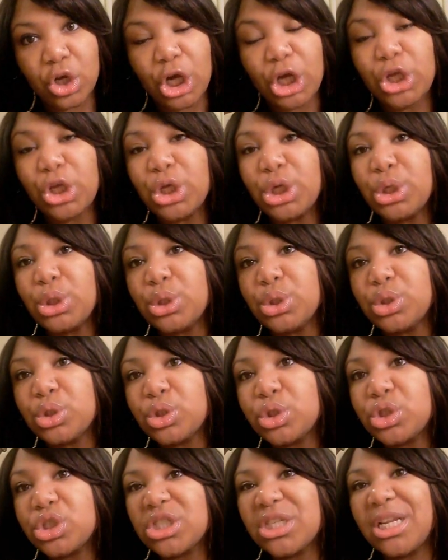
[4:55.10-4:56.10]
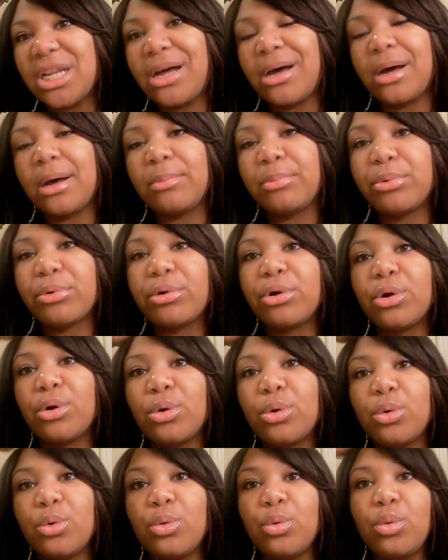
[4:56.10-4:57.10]
I used Salon
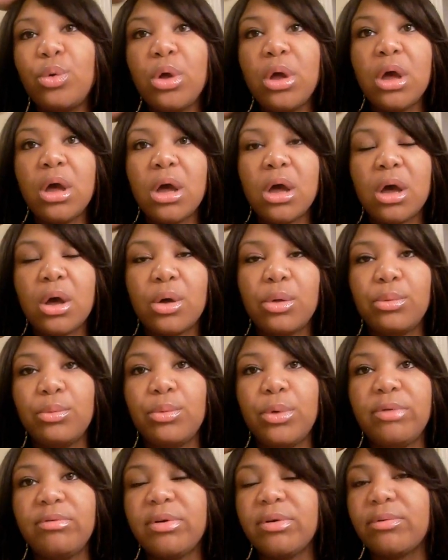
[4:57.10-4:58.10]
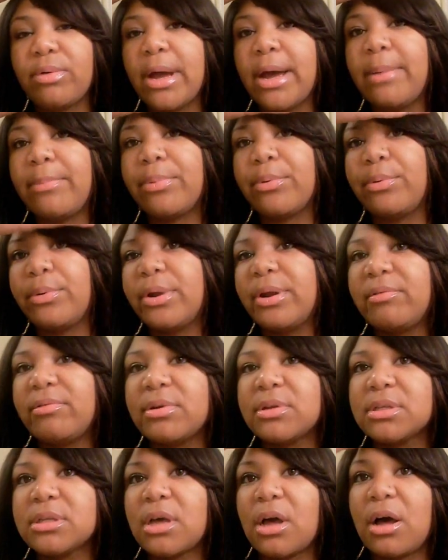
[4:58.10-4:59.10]
Pro weaving wrap, or
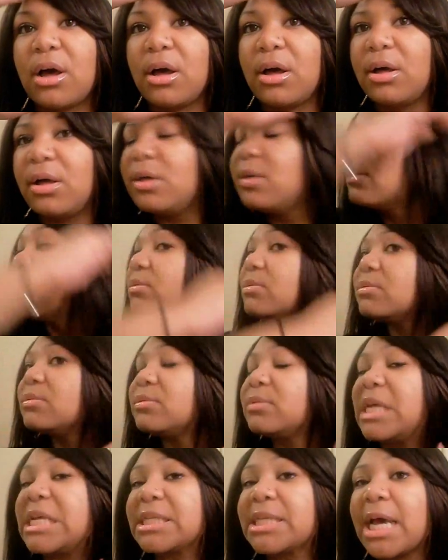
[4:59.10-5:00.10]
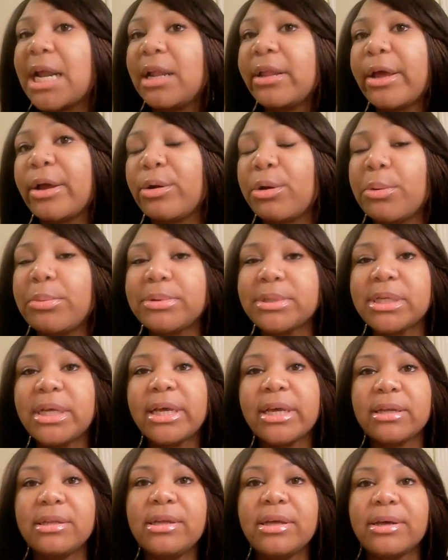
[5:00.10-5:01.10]
whatever it's called. That's kind of like Girl
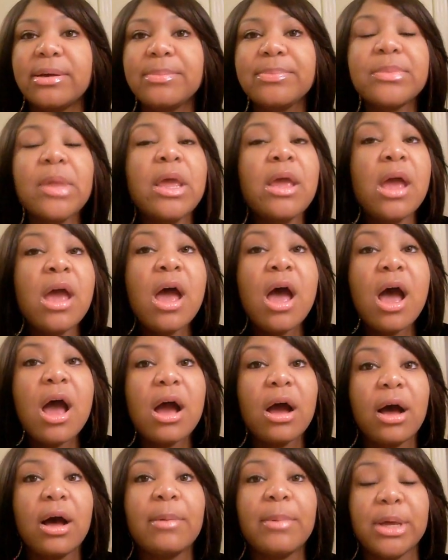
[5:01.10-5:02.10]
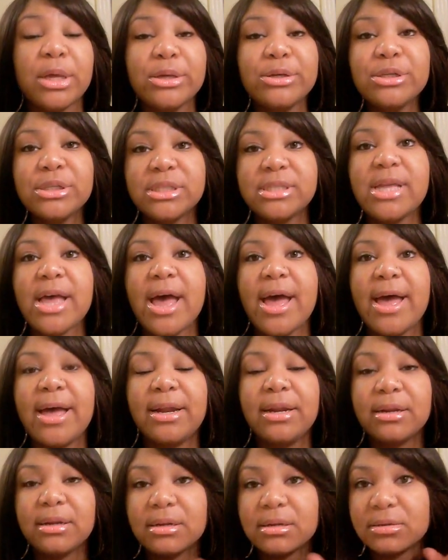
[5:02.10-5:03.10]
Protect. Yeah. I used
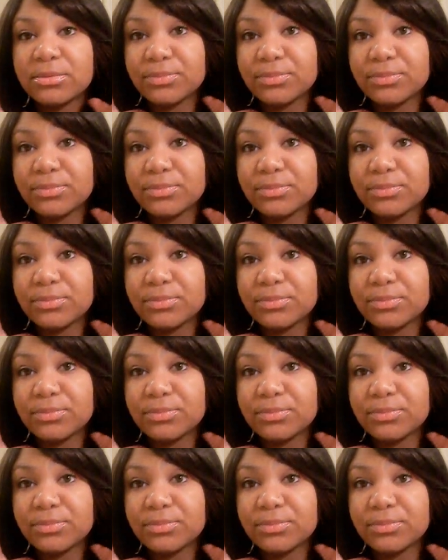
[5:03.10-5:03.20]
that,